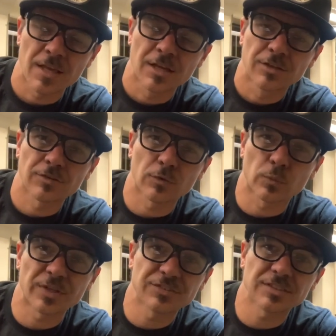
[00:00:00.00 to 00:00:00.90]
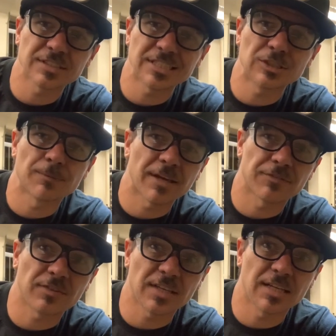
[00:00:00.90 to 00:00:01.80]
So recently, you may have
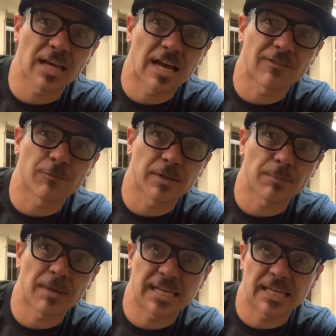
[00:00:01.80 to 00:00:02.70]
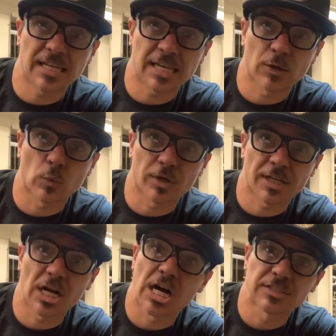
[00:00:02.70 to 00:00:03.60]
seen I've been making and
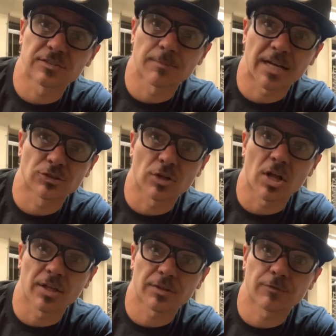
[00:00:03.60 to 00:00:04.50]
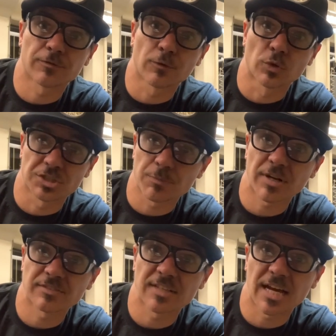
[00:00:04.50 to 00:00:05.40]
working on some hydraulic forging
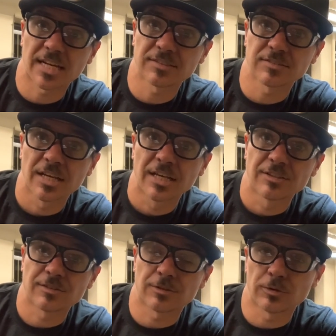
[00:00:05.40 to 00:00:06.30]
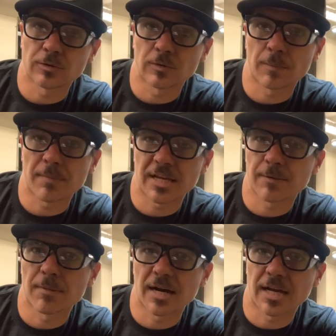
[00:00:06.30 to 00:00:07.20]
press dies to make
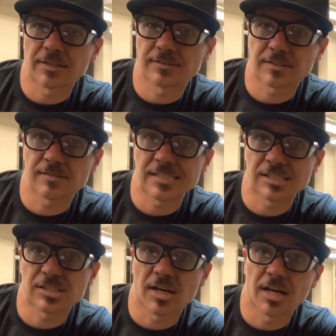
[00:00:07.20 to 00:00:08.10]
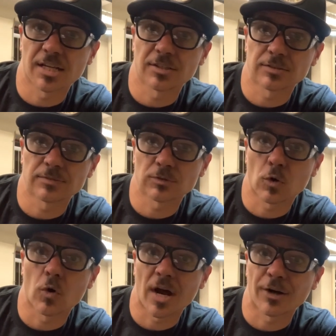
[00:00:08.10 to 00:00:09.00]
my 16-ton
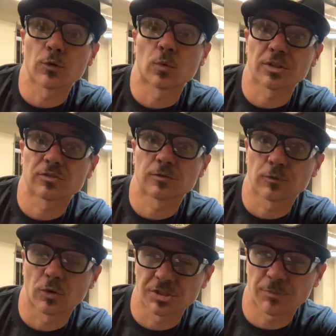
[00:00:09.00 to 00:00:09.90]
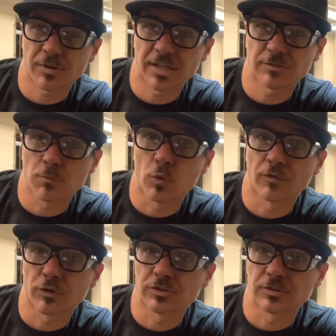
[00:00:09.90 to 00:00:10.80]
Coal Ironworks forging press more
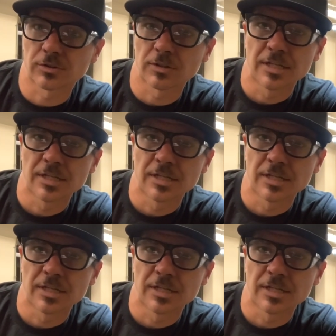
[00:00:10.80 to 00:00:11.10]
versatile.